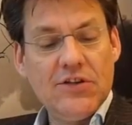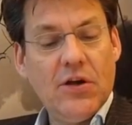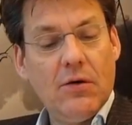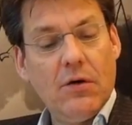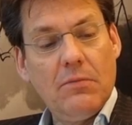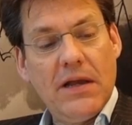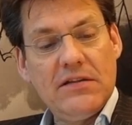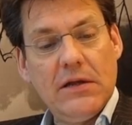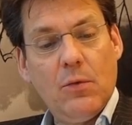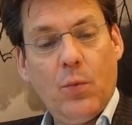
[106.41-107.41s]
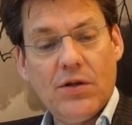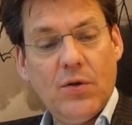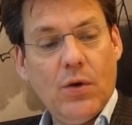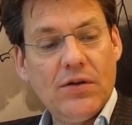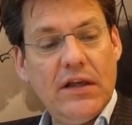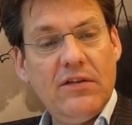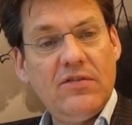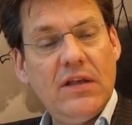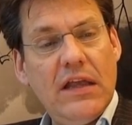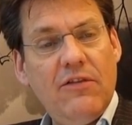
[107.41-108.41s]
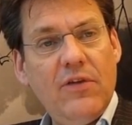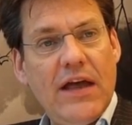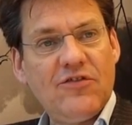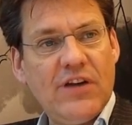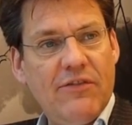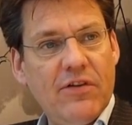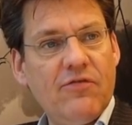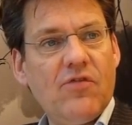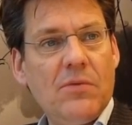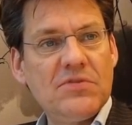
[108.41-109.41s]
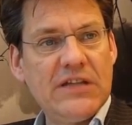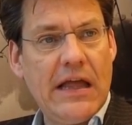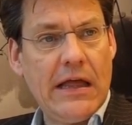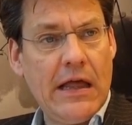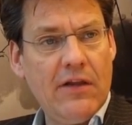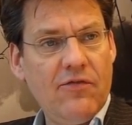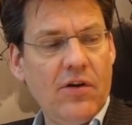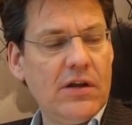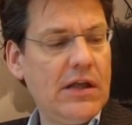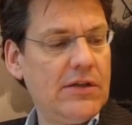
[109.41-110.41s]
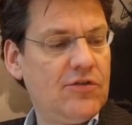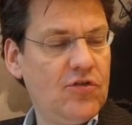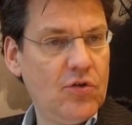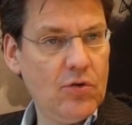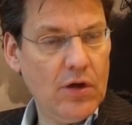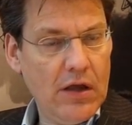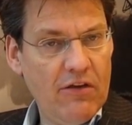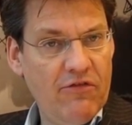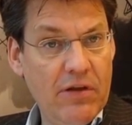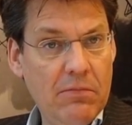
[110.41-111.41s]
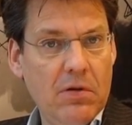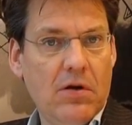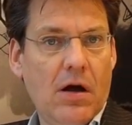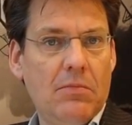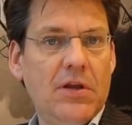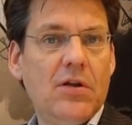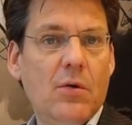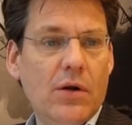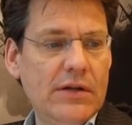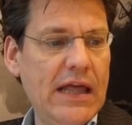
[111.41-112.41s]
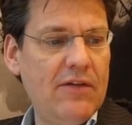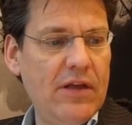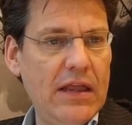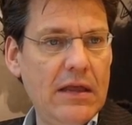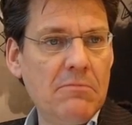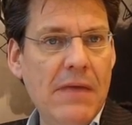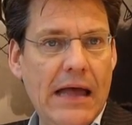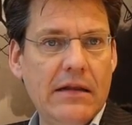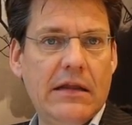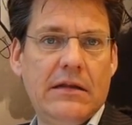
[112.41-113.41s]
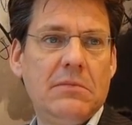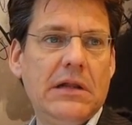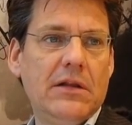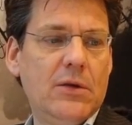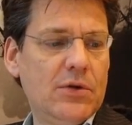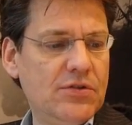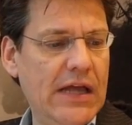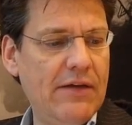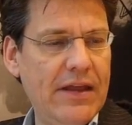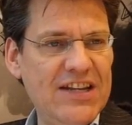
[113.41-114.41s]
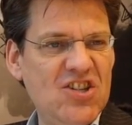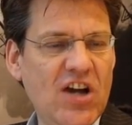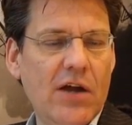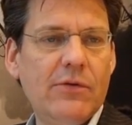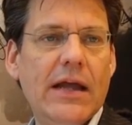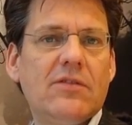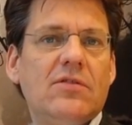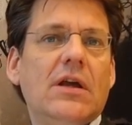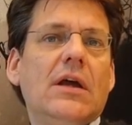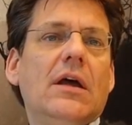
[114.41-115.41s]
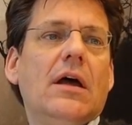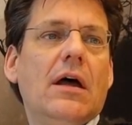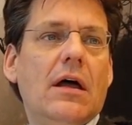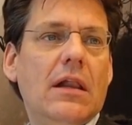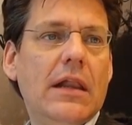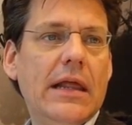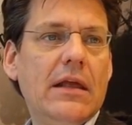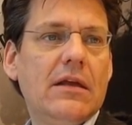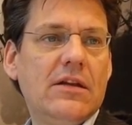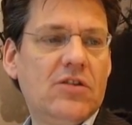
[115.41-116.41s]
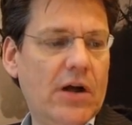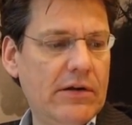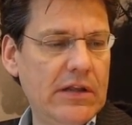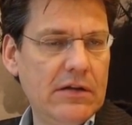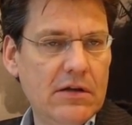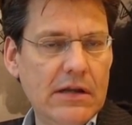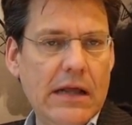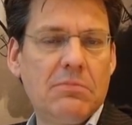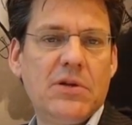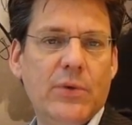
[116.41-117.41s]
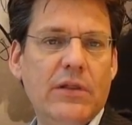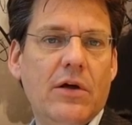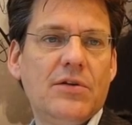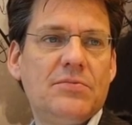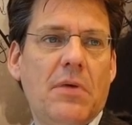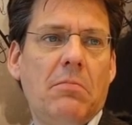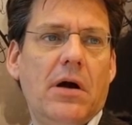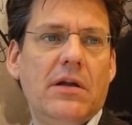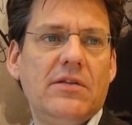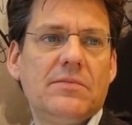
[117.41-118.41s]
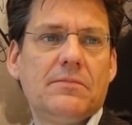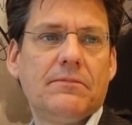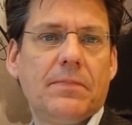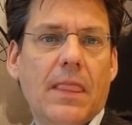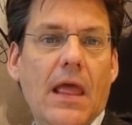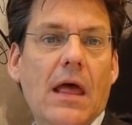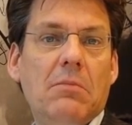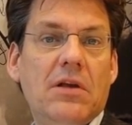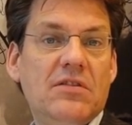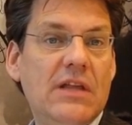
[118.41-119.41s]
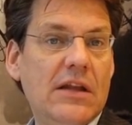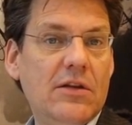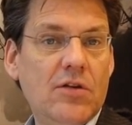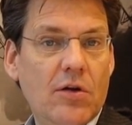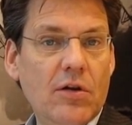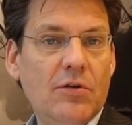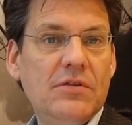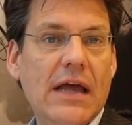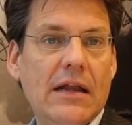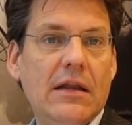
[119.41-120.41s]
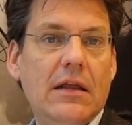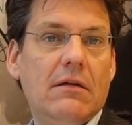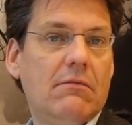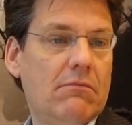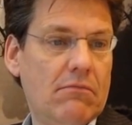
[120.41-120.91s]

So basically what you want is, if you have traffic from Telefonica to VimpelCom, you don't want to have a man in the middle. You want to have a direct link, direct interconnect between those parties, because then you don't lose any